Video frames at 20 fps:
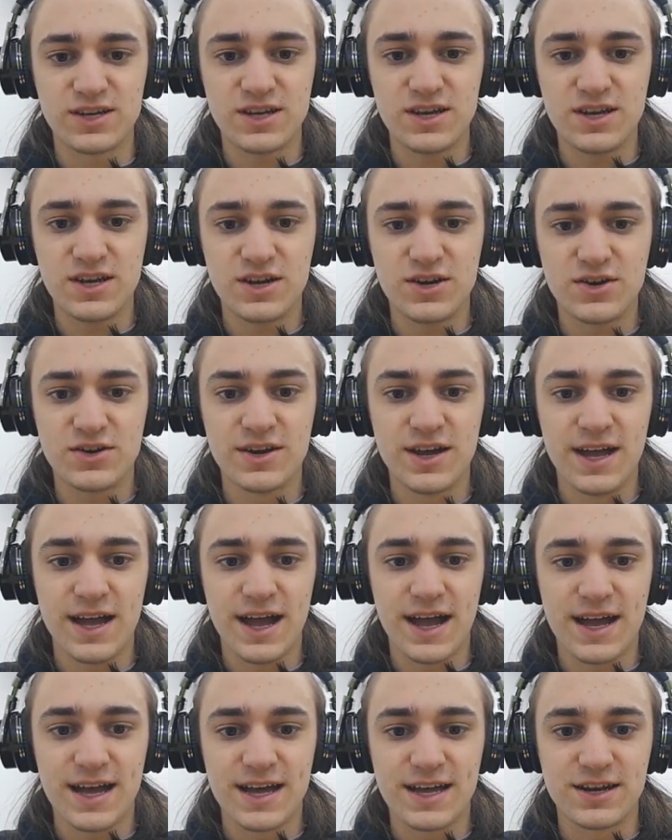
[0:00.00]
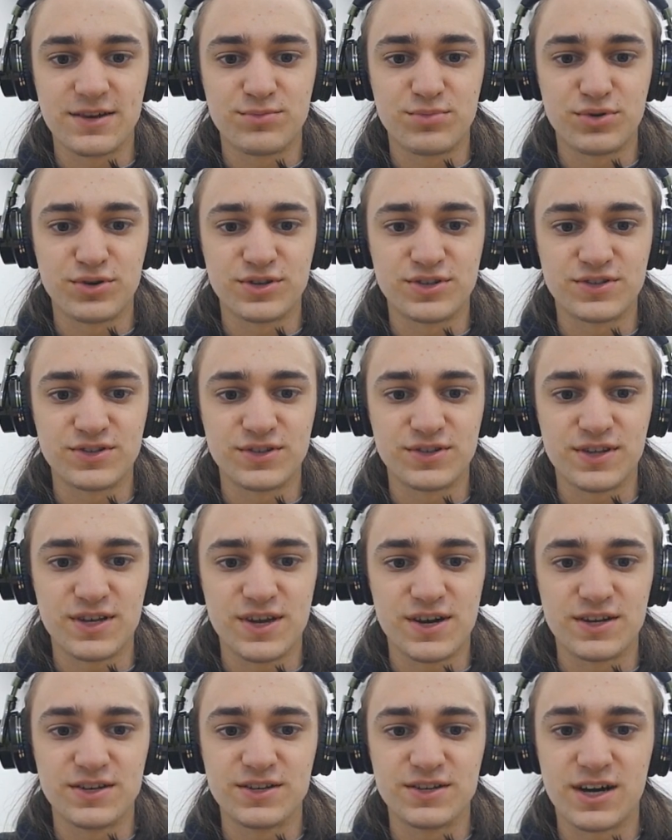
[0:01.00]
here, and put the
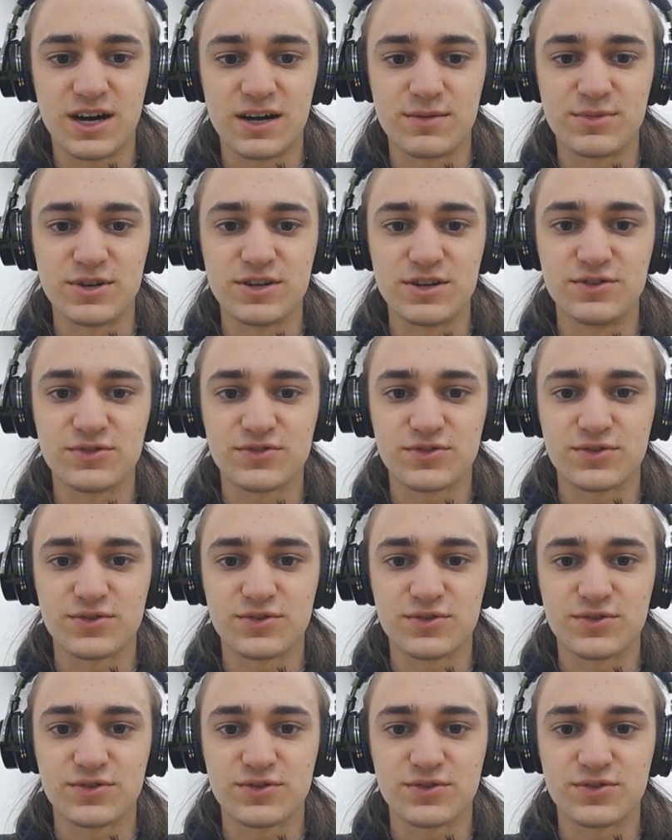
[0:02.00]
uncommon